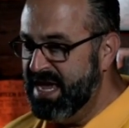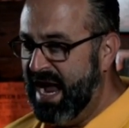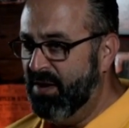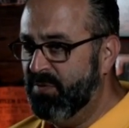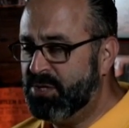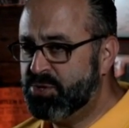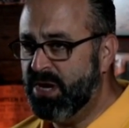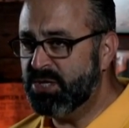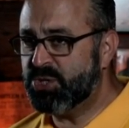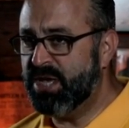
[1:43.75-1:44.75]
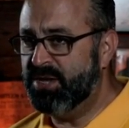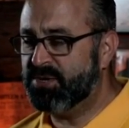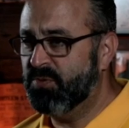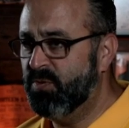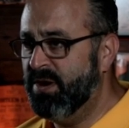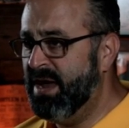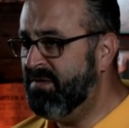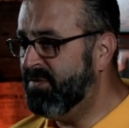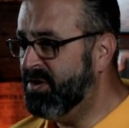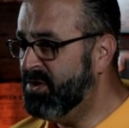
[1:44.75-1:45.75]
and we trust that
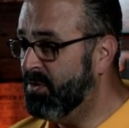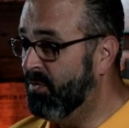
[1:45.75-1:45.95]
wherever,